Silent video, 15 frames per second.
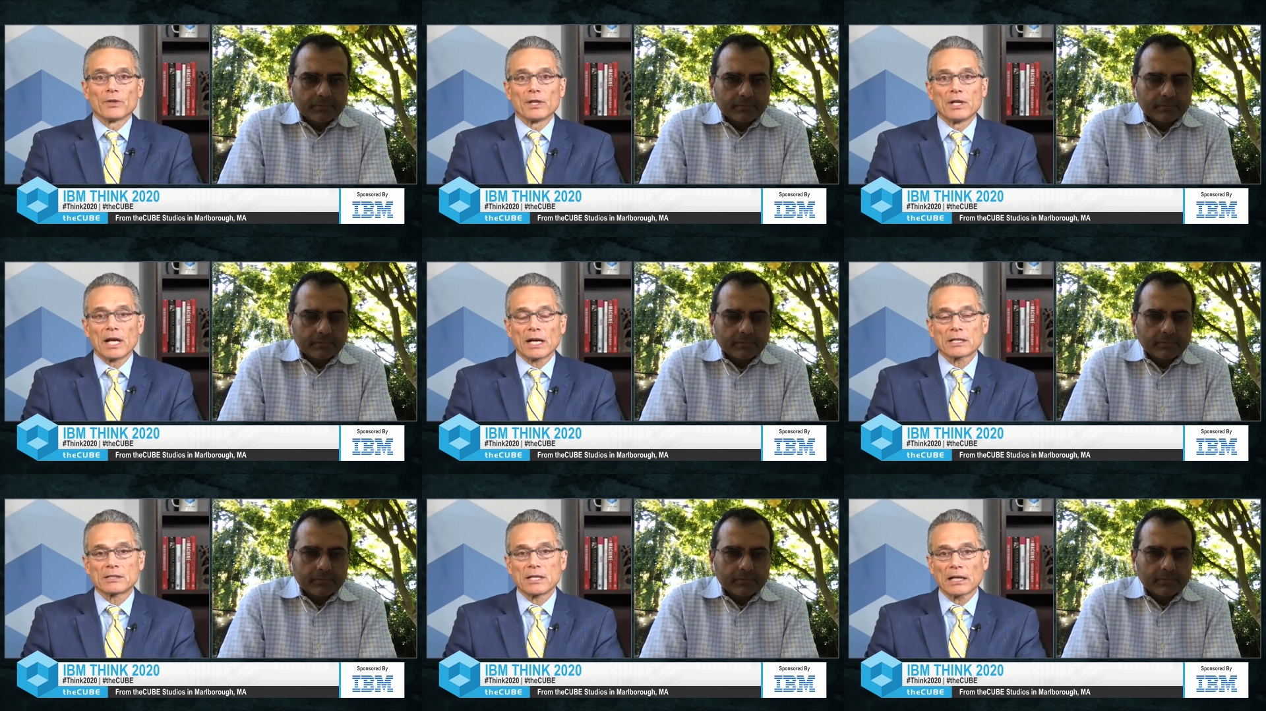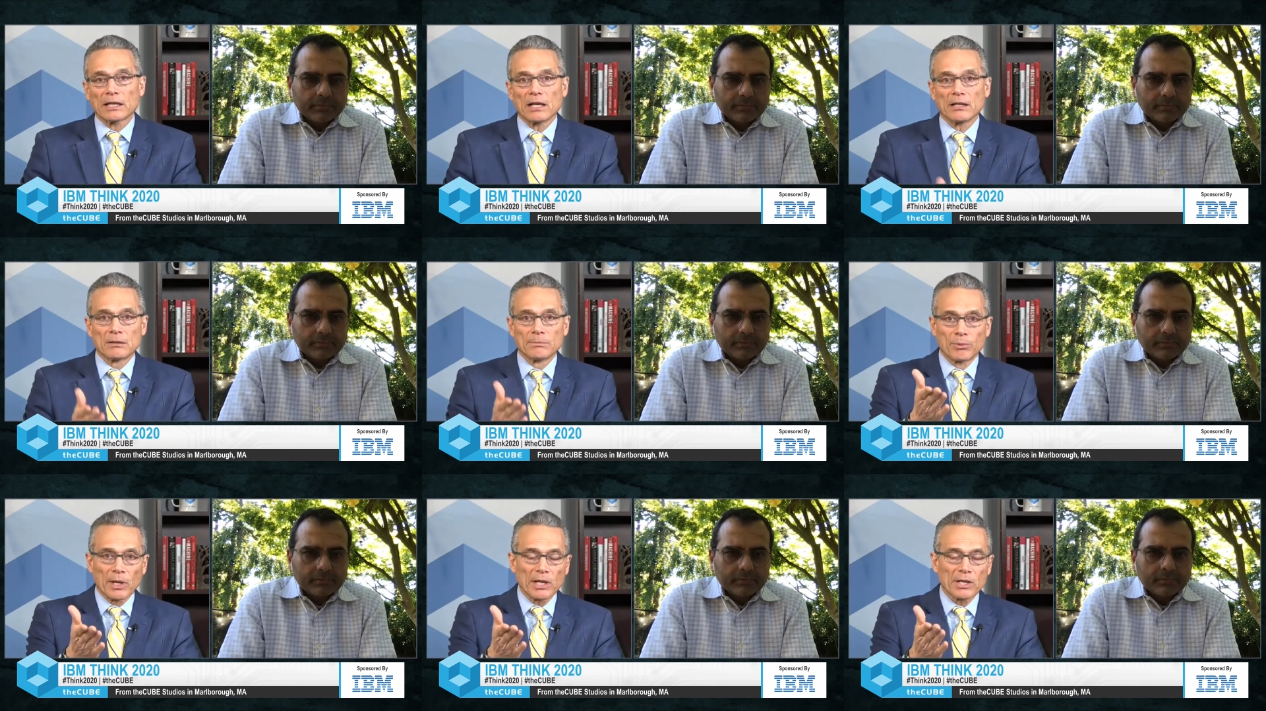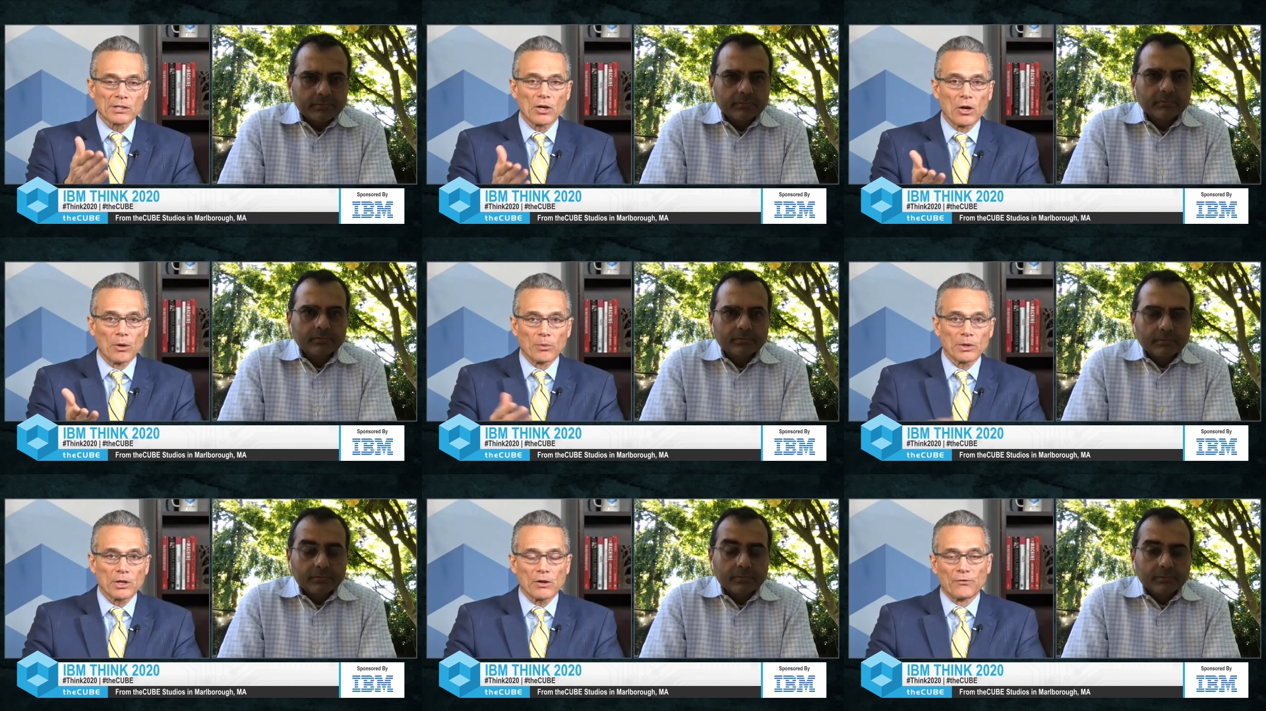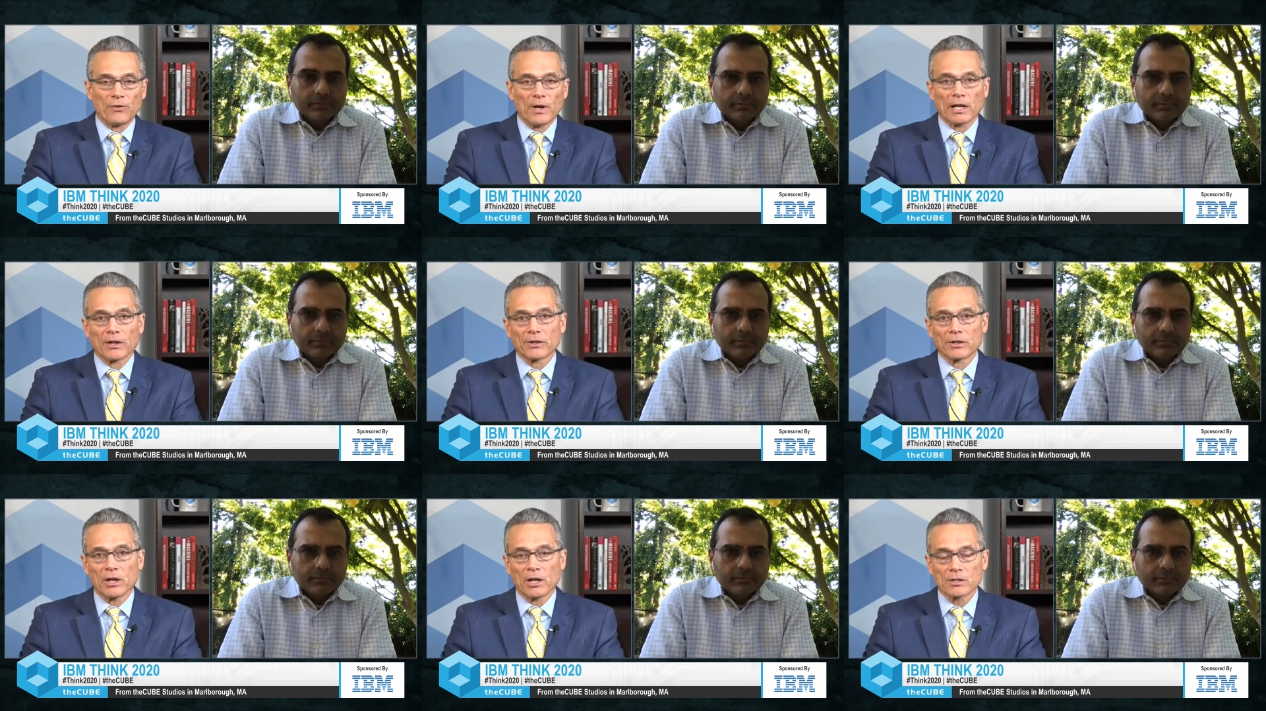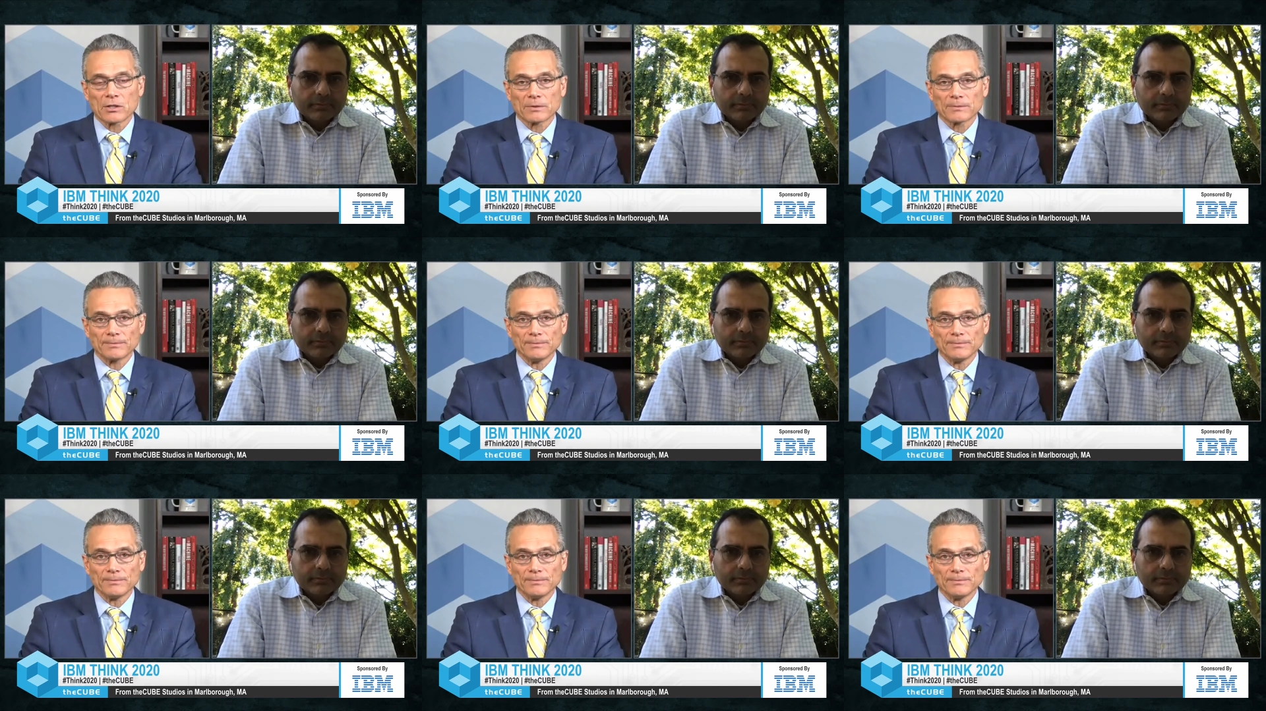Speaker 1: for the next decade. Bring us home, what are your final thoughts?